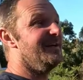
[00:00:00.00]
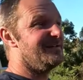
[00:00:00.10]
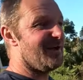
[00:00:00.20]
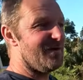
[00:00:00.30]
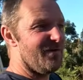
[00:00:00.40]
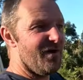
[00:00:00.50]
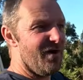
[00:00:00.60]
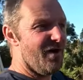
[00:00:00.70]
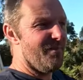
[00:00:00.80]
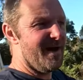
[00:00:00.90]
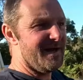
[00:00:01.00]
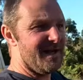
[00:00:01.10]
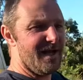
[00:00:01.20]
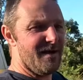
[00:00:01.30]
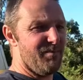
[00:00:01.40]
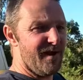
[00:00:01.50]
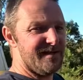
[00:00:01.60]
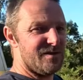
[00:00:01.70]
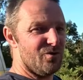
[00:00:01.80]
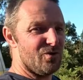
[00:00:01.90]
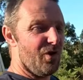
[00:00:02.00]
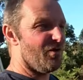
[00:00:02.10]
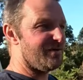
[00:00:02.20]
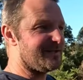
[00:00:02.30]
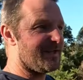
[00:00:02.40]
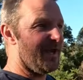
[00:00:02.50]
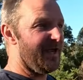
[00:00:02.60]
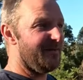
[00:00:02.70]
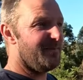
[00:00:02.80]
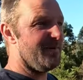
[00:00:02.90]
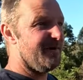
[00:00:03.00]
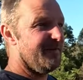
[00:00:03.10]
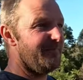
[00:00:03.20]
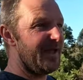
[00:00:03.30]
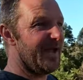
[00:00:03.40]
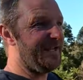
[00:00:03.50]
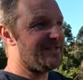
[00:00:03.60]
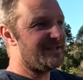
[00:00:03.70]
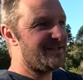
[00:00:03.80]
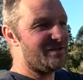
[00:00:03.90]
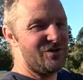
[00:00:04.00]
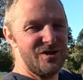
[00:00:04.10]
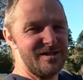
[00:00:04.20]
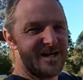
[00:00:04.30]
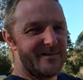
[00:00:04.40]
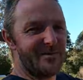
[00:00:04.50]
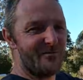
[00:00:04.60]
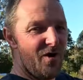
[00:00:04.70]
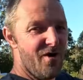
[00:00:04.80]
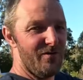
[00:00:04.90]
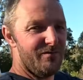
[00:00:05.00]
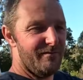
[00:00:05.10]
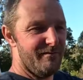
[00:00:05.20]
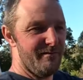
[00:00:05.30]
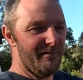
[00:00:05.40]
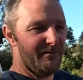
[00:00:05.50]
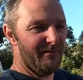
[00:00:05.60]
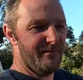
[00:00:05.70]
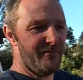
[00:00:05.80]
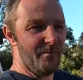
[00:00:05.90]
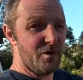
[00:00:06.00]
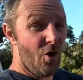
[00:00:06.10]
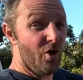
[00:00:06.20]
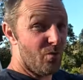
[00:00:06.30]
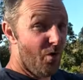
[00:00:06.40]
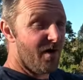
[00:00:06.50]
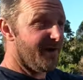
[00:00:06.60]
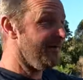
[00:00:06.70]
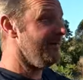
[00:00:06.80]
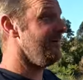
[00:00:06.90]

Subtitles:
So I'm at a place called Loggers Camp, and this is just up the road from Cockwai.